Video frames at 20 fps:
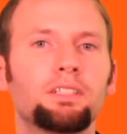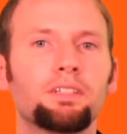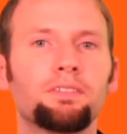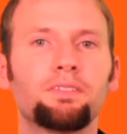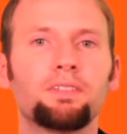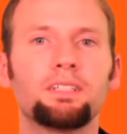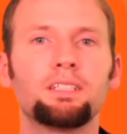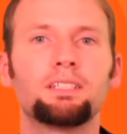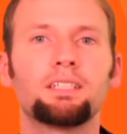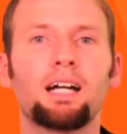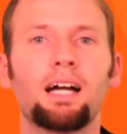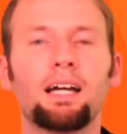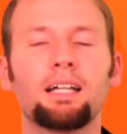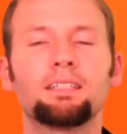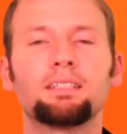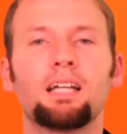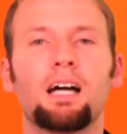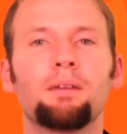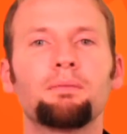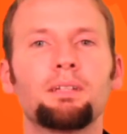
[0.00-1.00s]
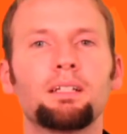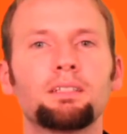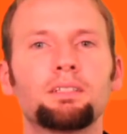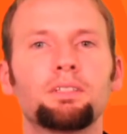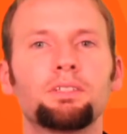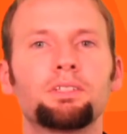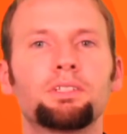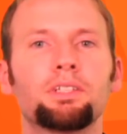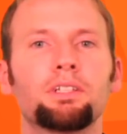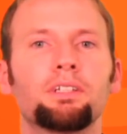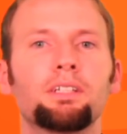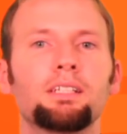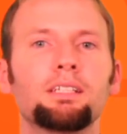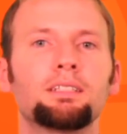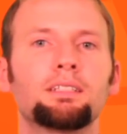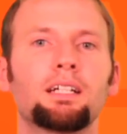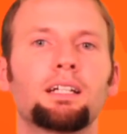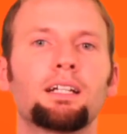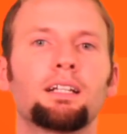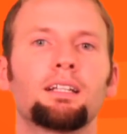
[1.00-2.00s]
year for the Giants, I'm not so sure
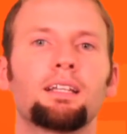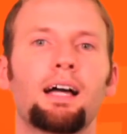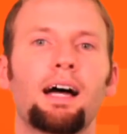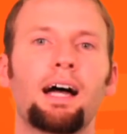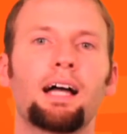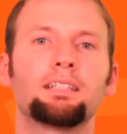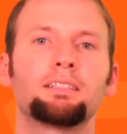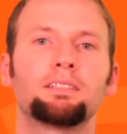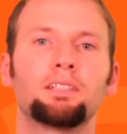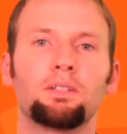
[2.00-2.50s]
he's going to last.